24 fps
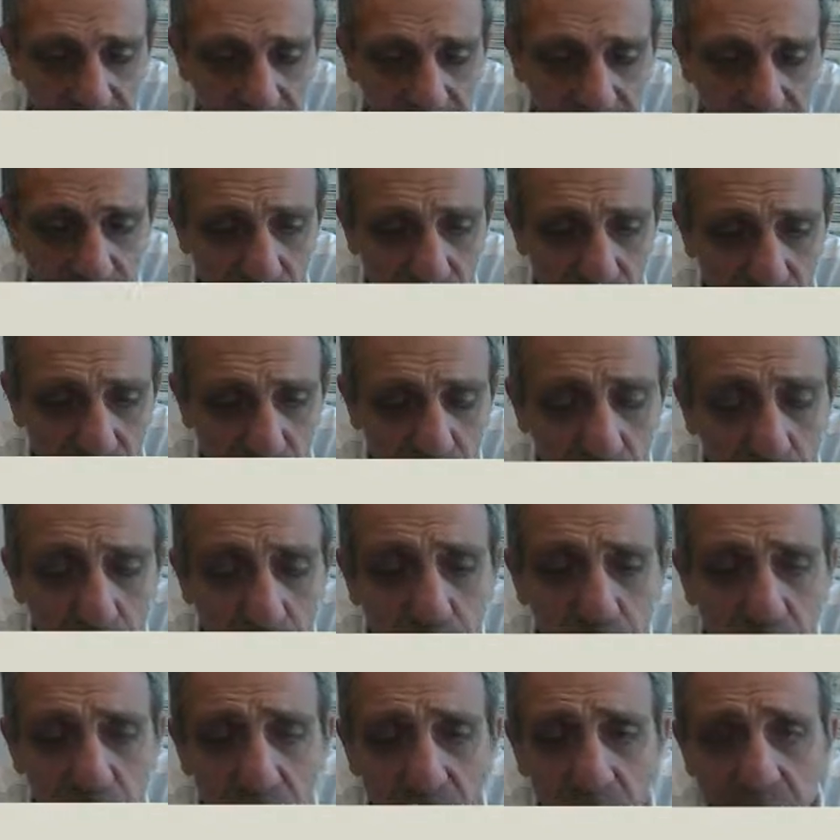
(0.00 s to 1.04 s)
the
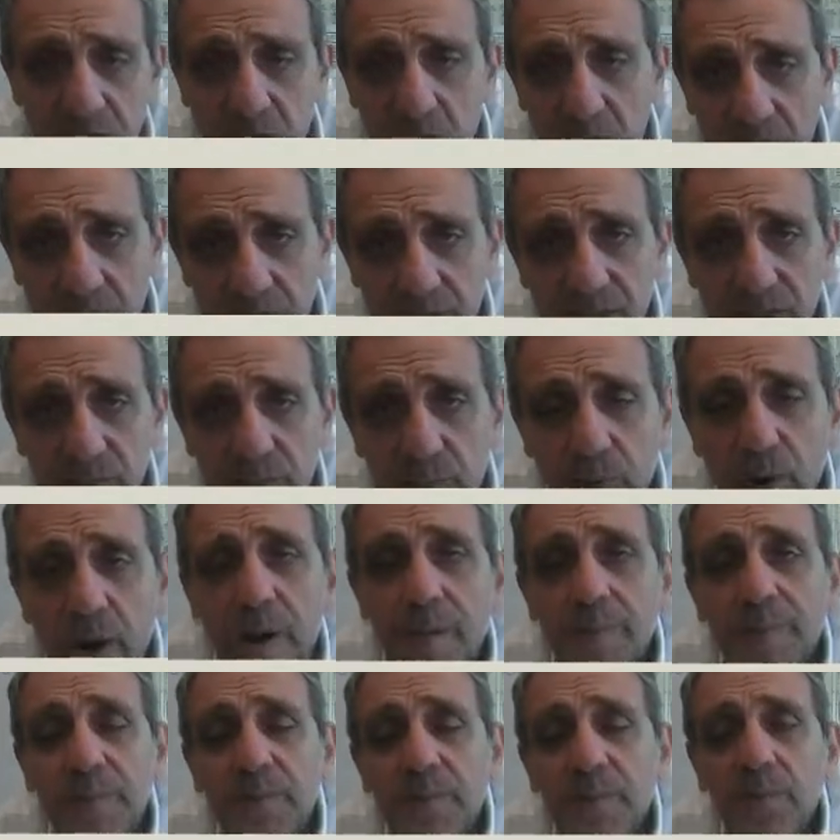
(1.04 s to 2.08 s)
solution to this
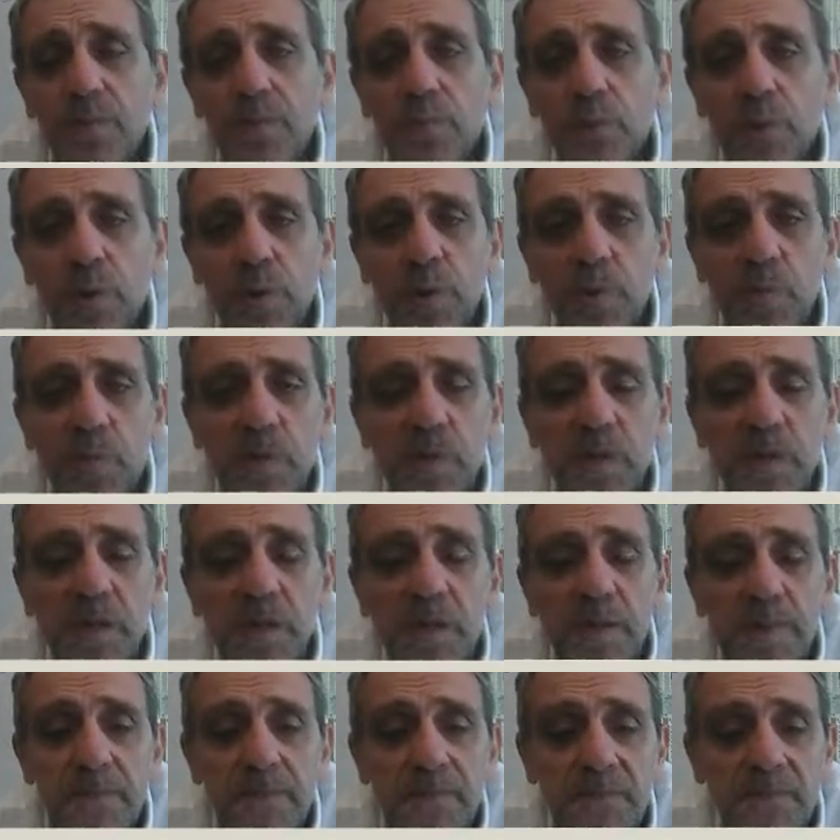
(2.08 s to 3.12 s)
problem will be